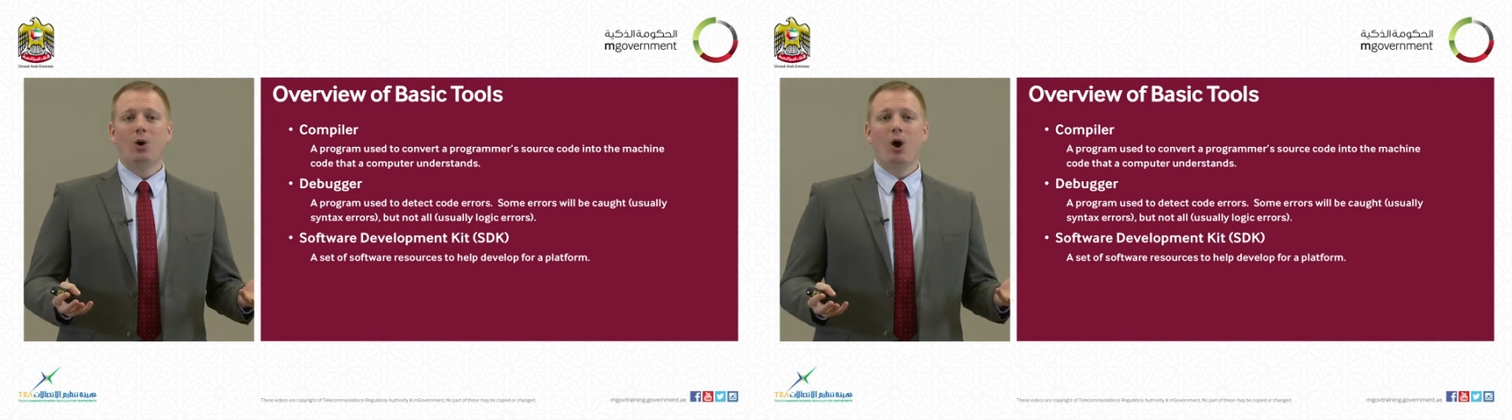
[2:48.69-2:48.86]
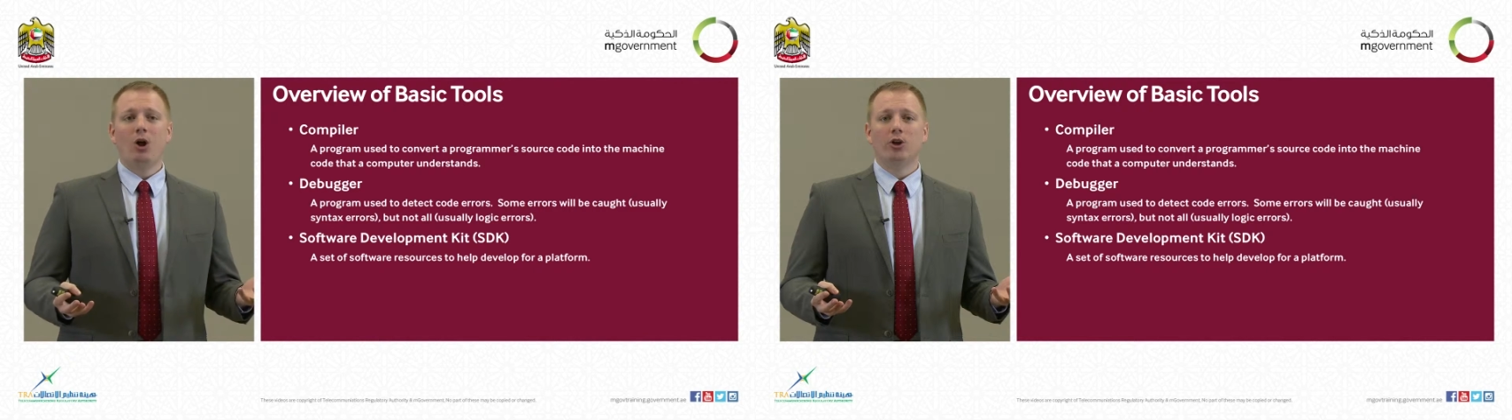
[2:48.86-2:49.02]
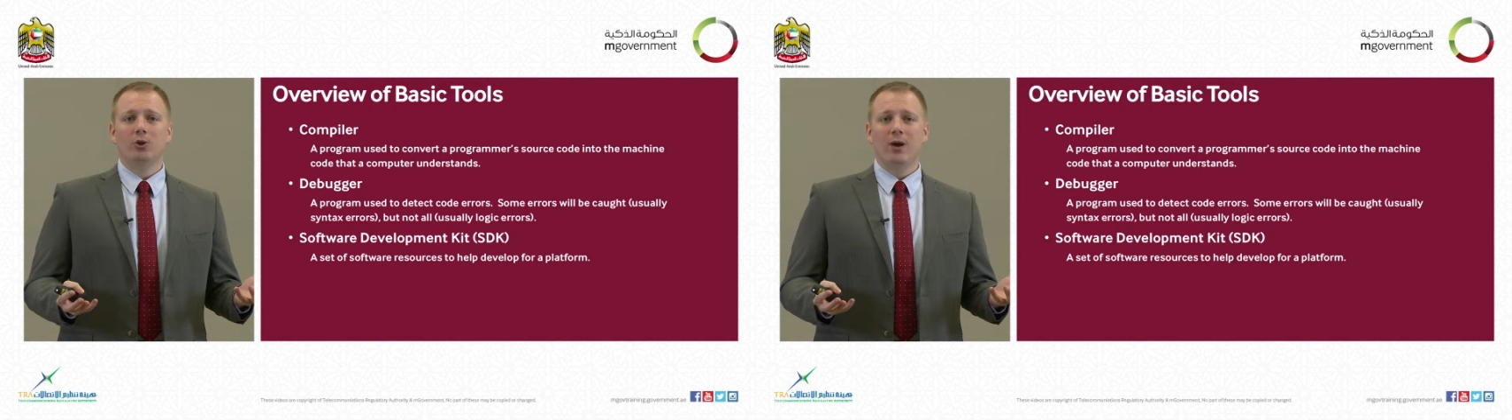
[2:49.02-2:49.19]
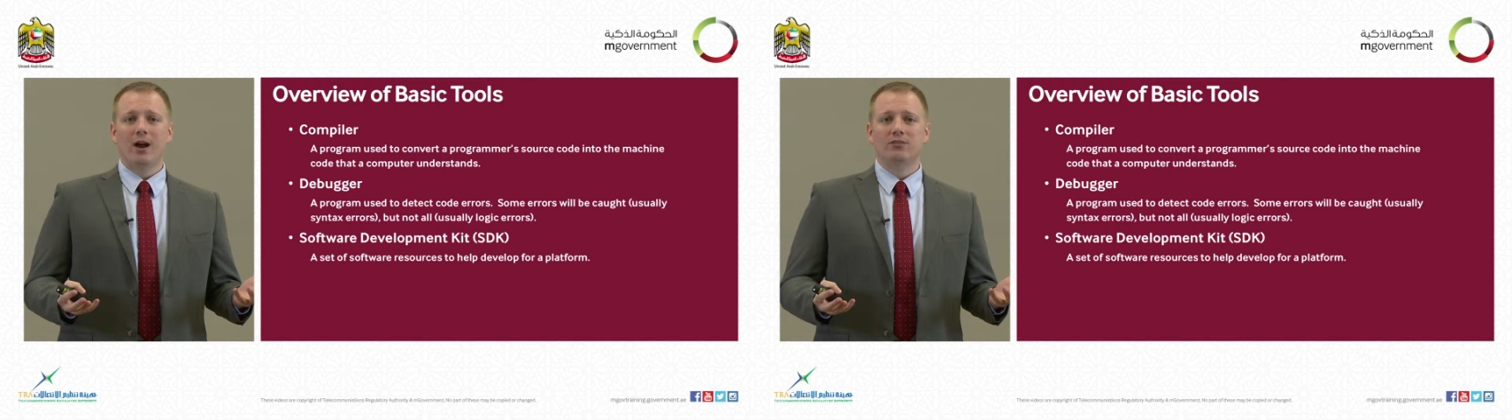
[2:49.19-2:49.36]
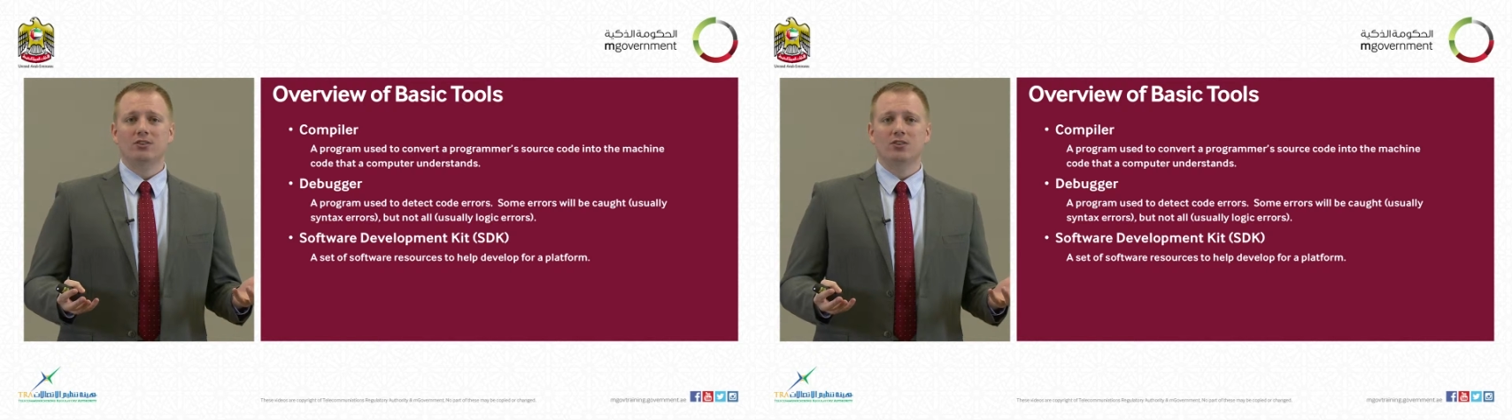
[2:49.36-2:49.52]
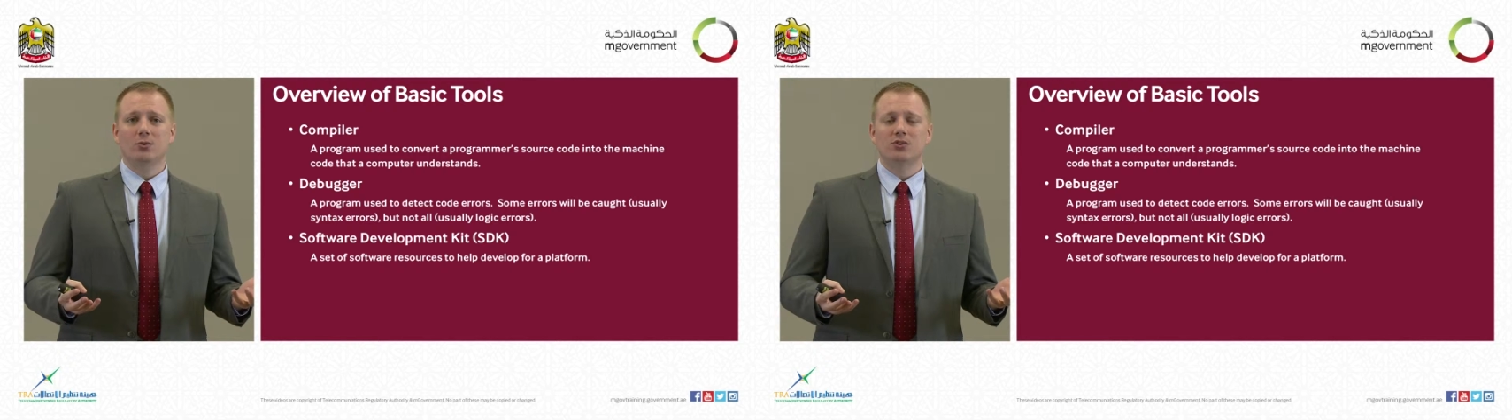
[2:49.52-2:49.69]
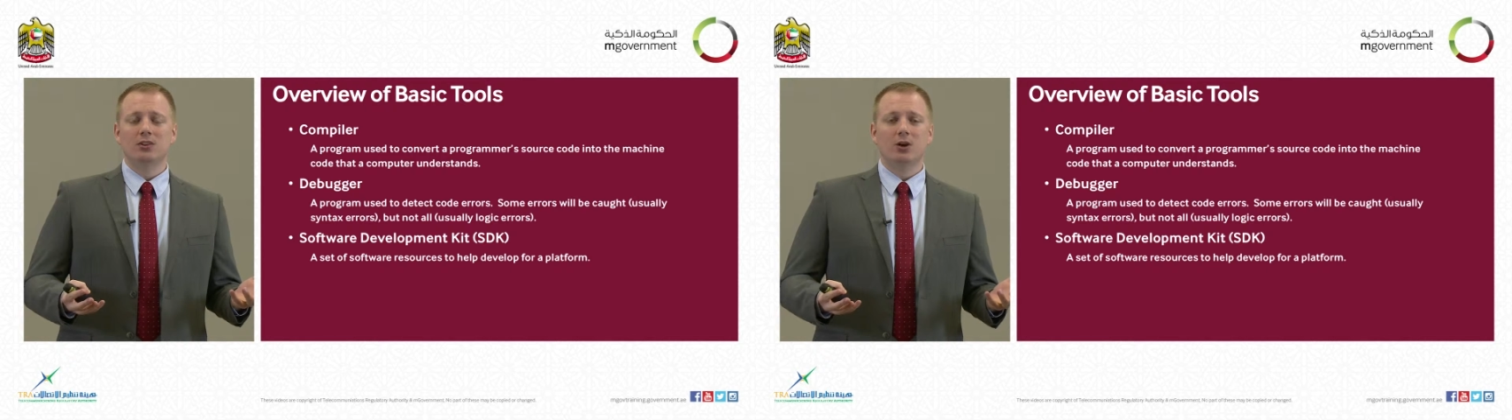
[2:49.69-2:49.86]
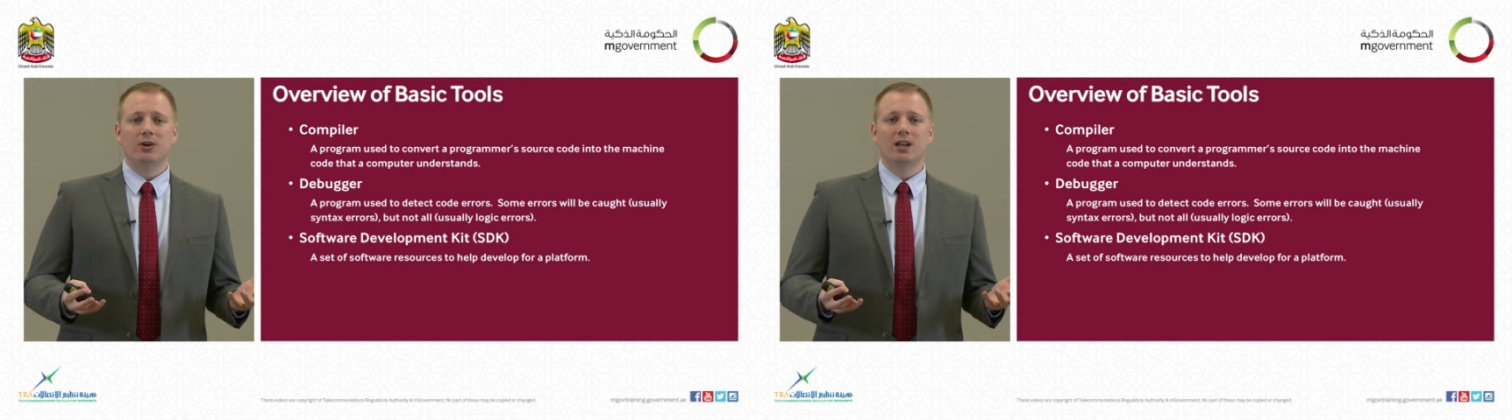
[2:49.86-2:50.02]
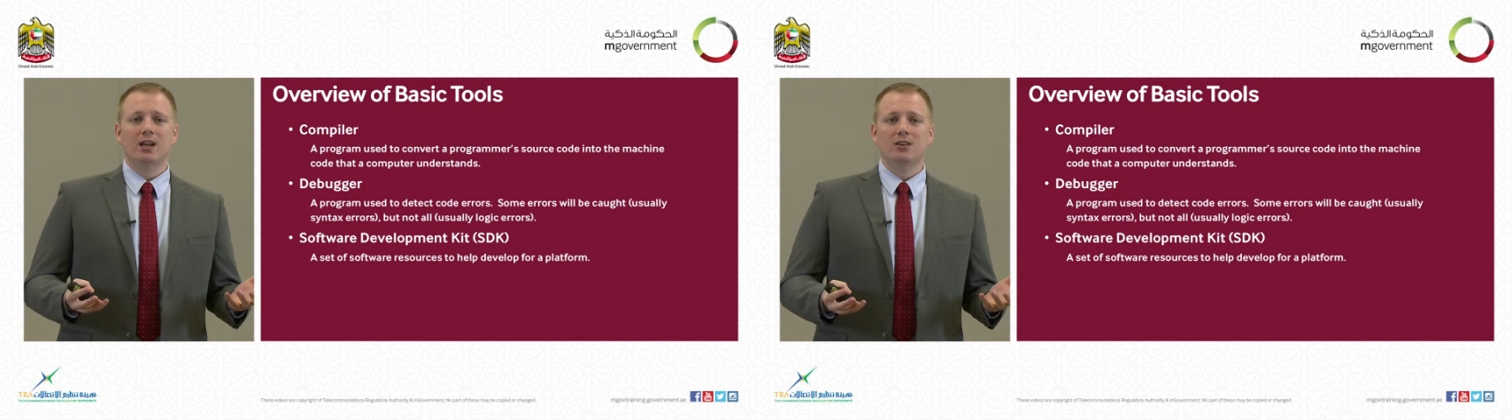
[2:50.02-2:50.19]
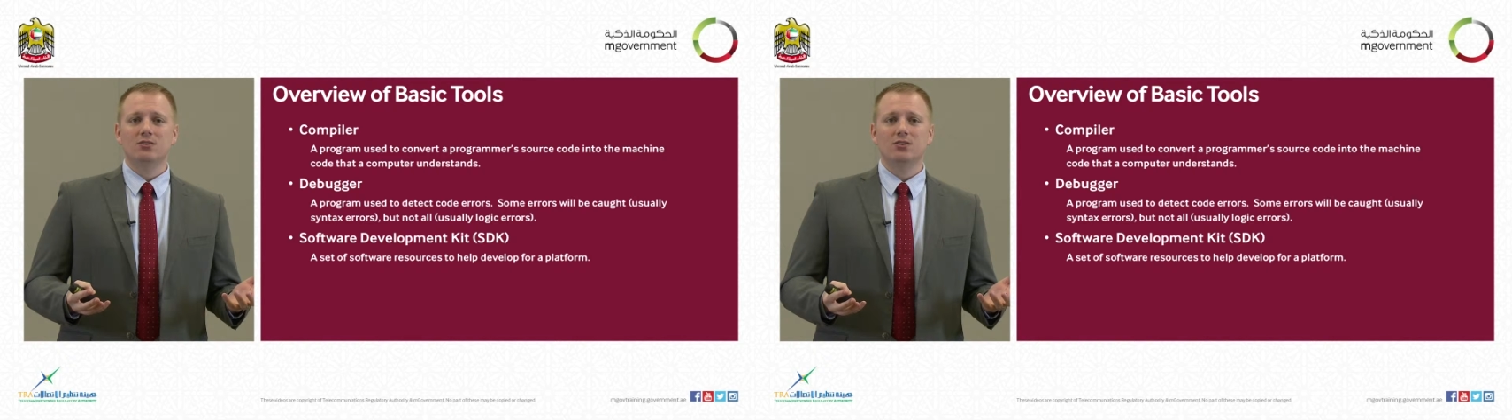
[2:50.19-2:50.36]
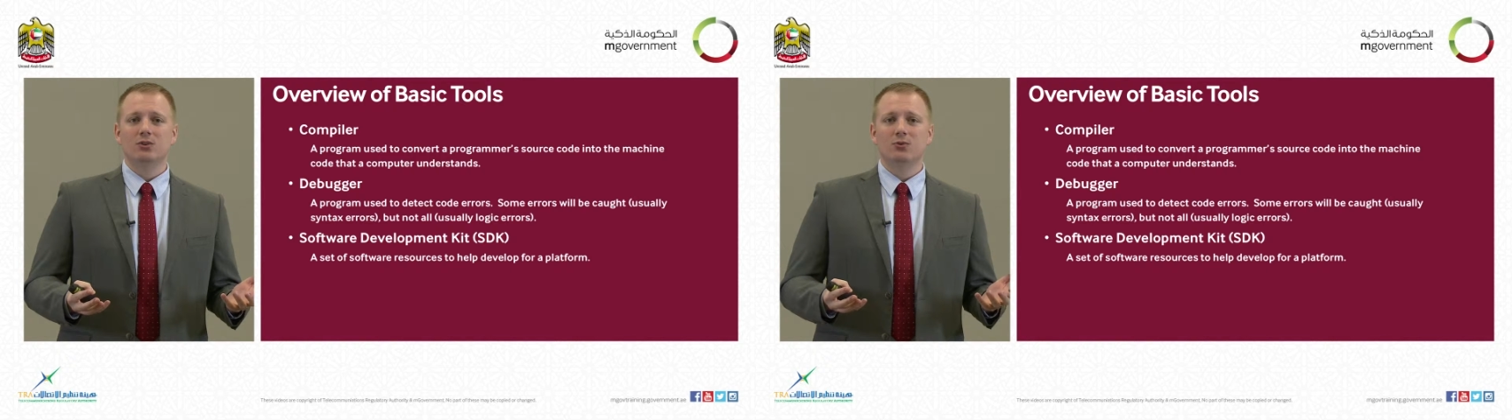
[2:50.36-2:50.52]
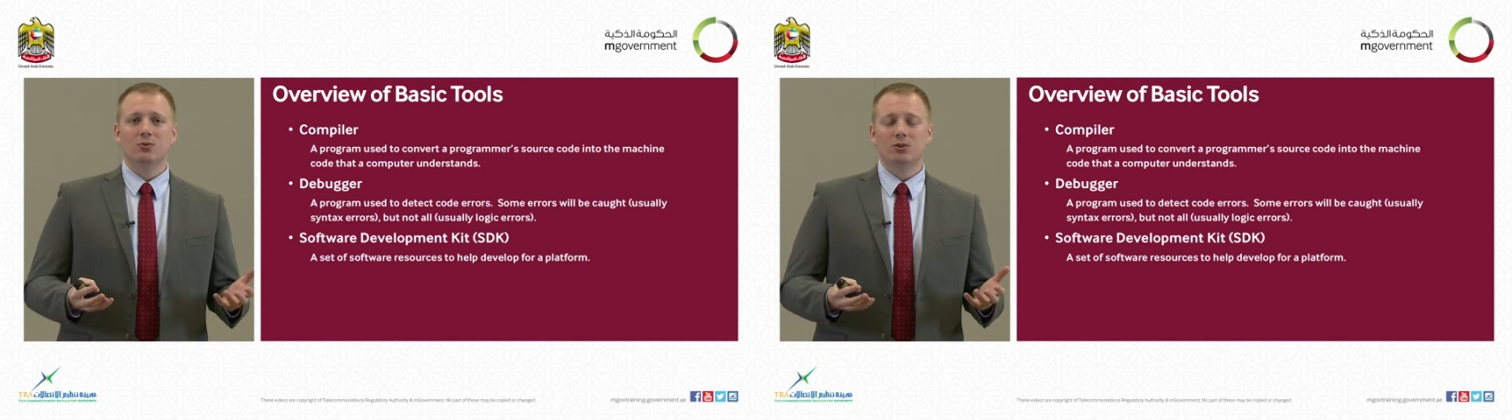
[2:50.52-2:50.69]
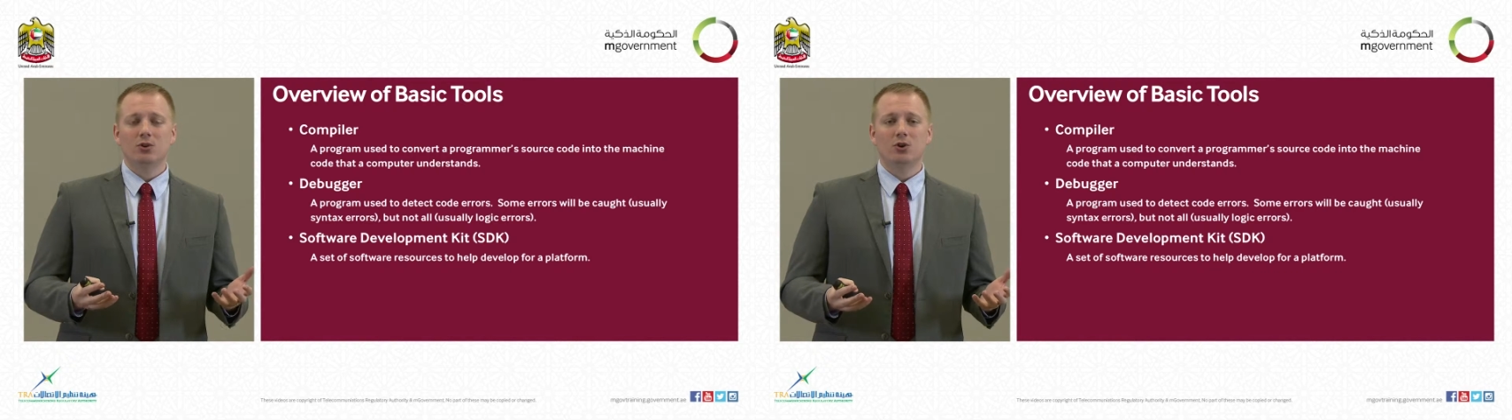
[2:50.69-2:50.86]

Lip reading: All you have to do is load it into